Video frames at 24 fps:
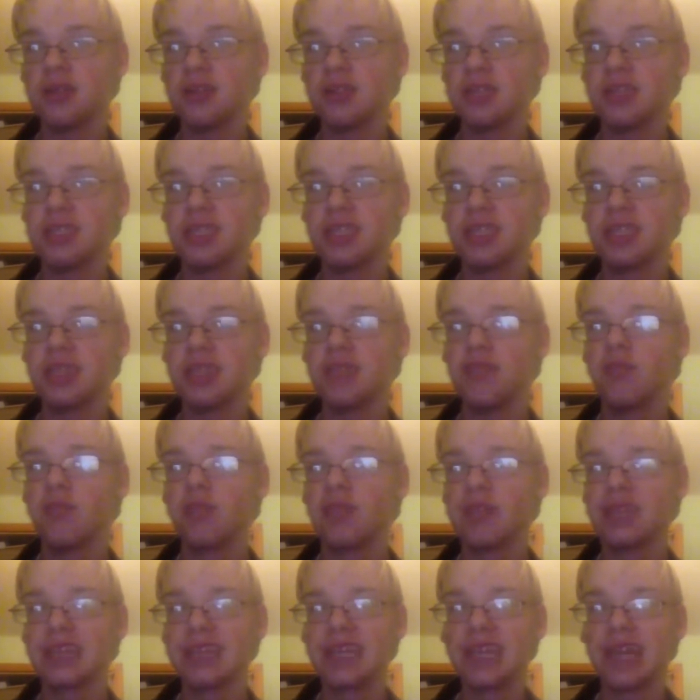to see
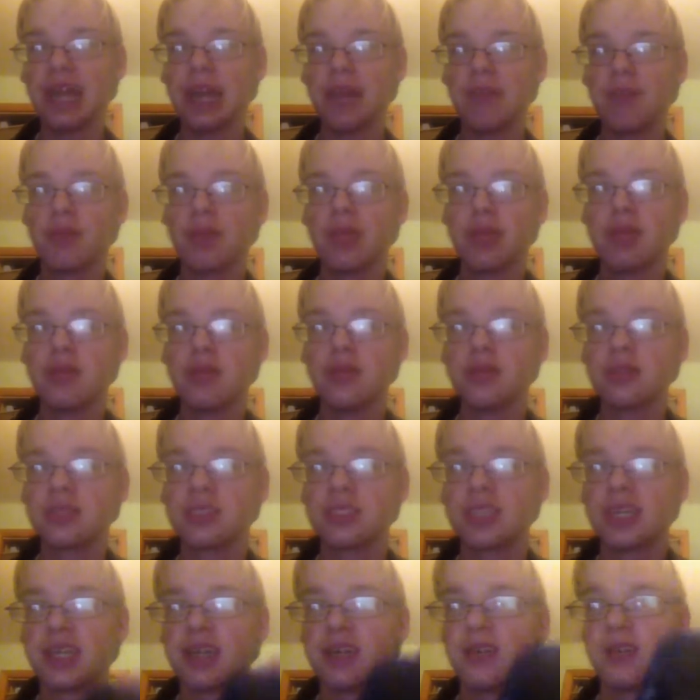what the gameplay
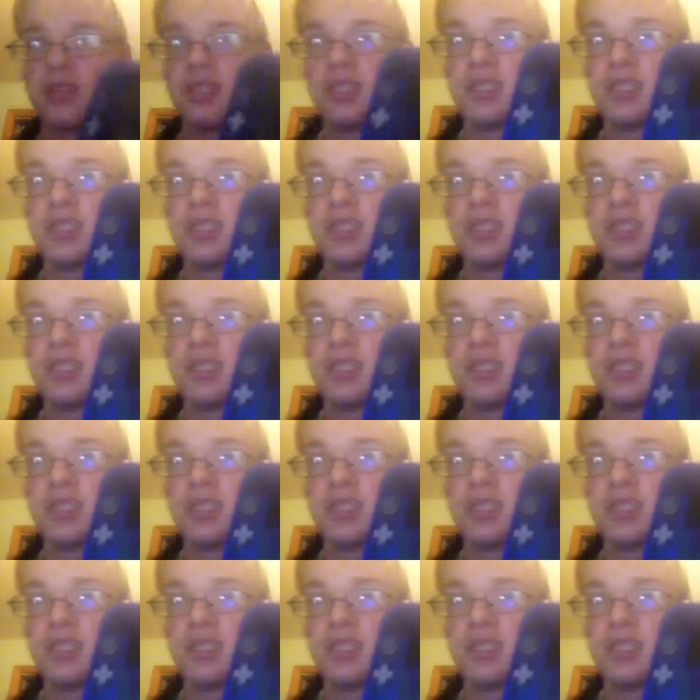looks like on